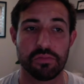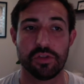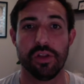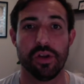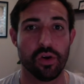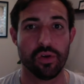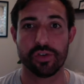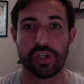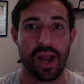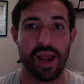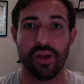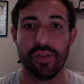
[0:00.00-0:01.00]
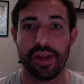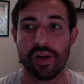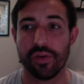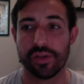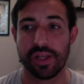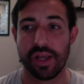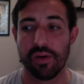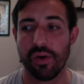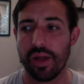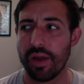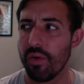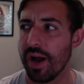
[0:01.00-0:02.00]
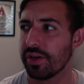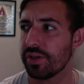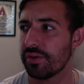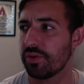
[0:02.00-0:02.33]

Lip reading: to their own child. They don't say, well, I watched